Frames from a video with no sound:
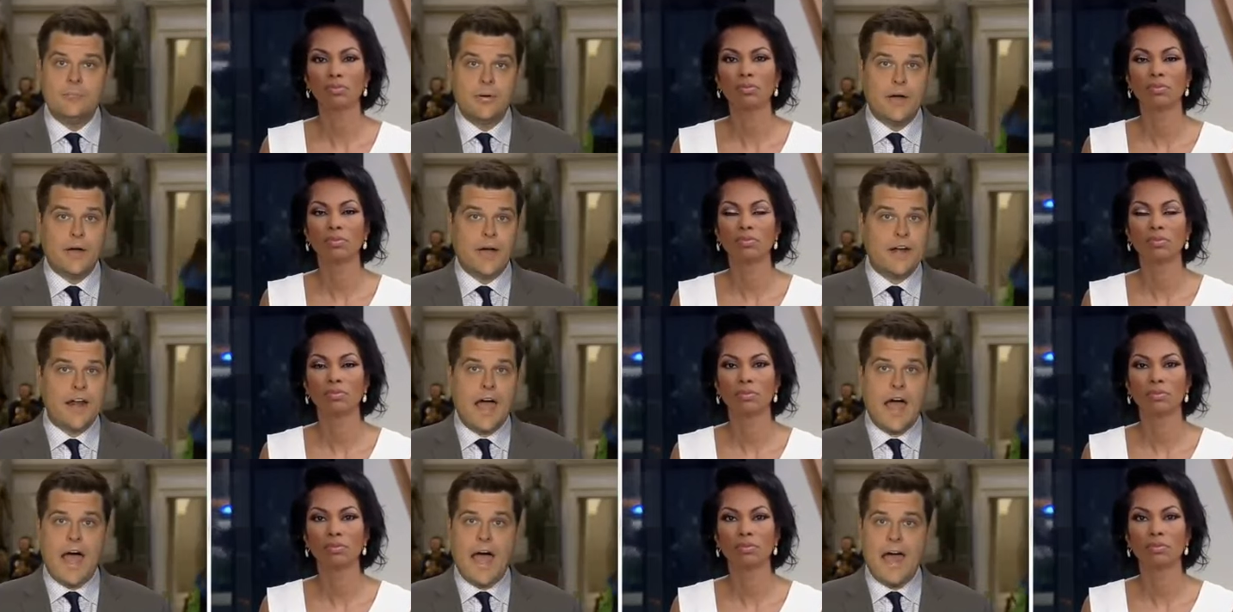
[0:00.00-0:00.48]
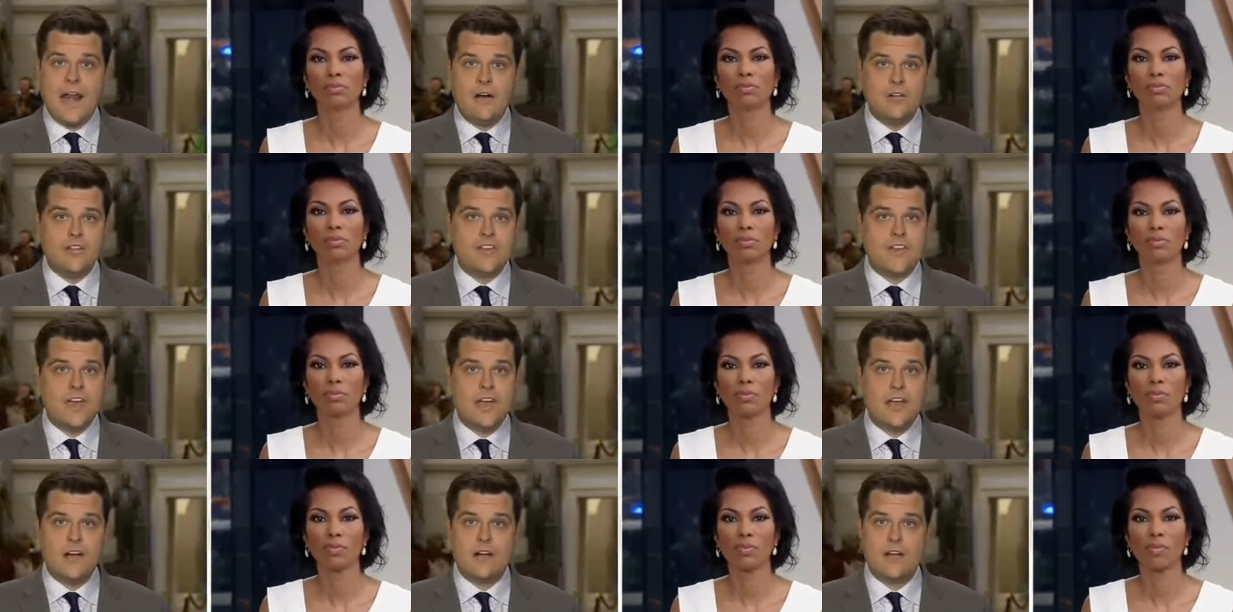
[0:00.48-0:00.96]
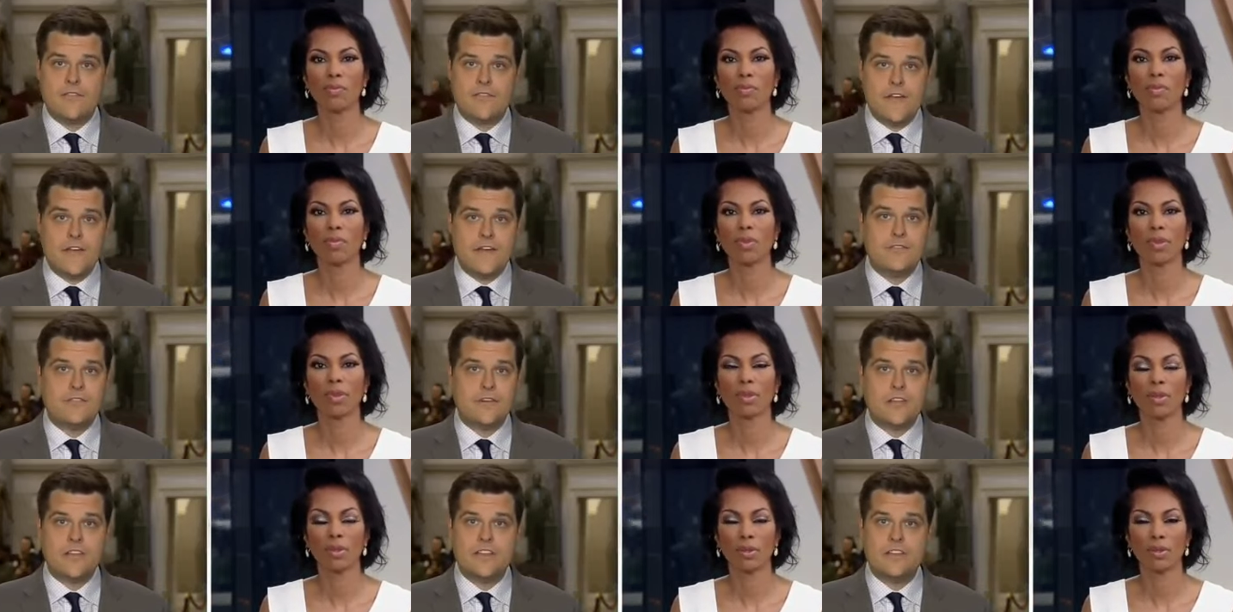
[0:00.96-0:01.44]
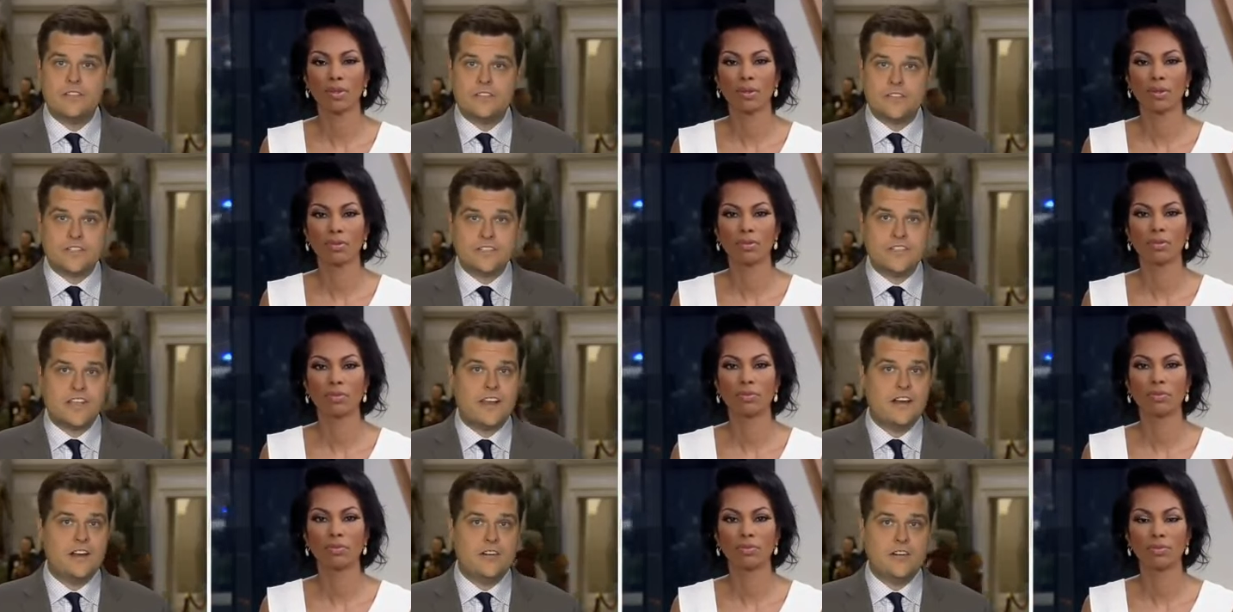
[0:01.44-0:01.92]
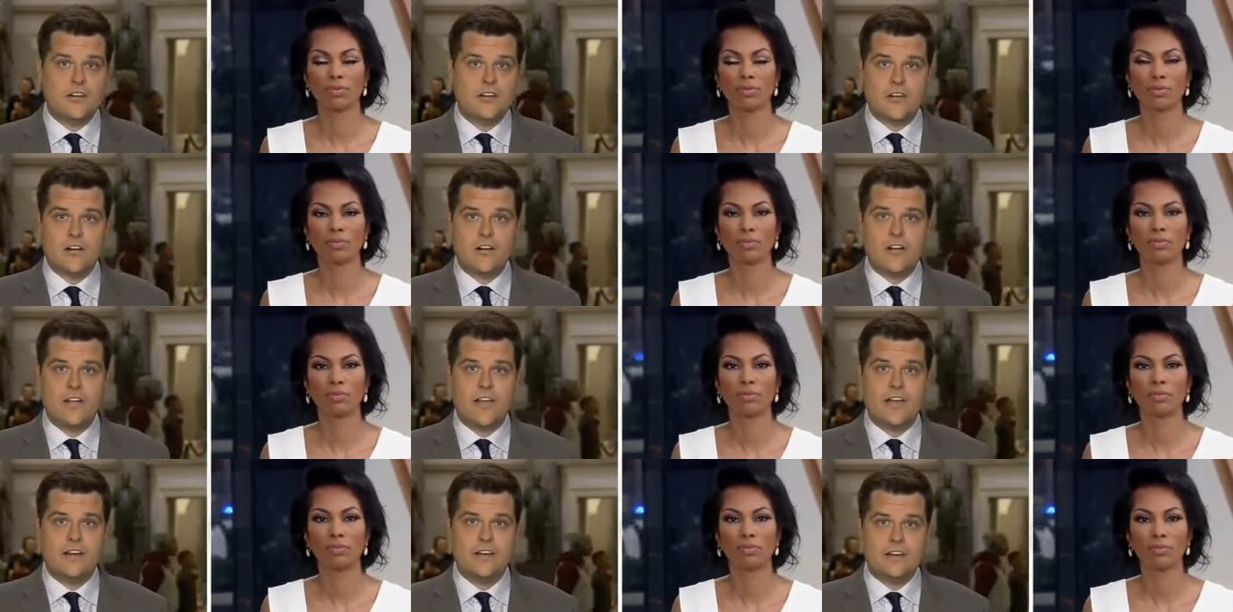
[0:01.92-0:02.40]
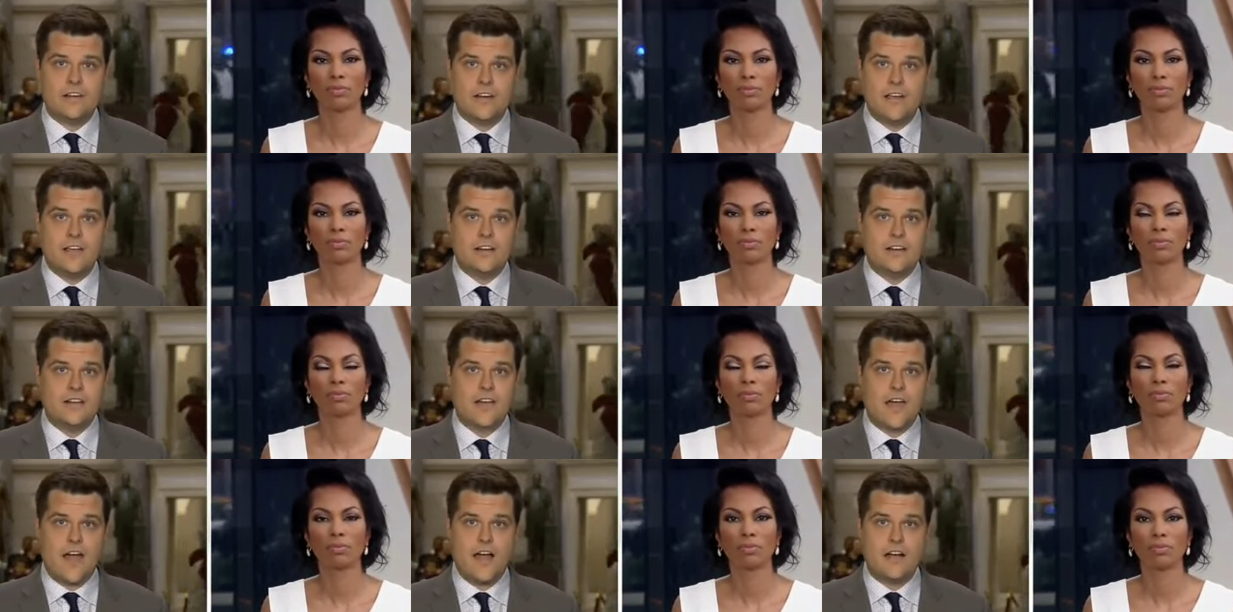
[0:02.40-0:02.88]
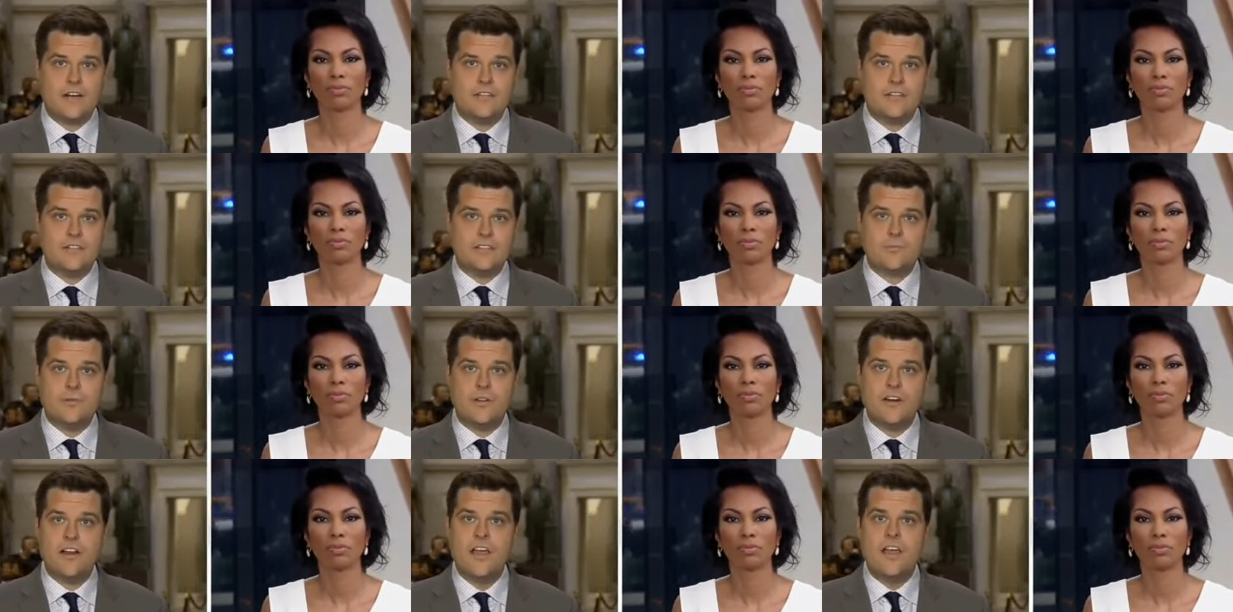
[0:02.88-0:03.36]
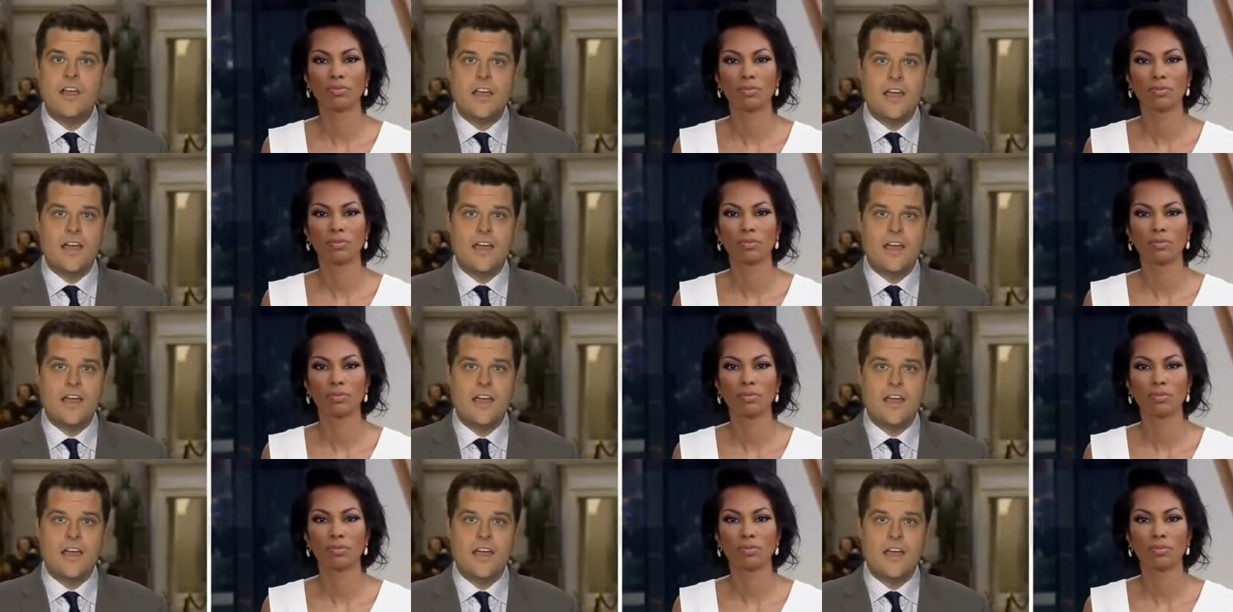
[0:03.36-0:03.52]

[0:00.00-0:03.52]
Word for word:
Speaker 1: but I don't care if every senator and, and congressman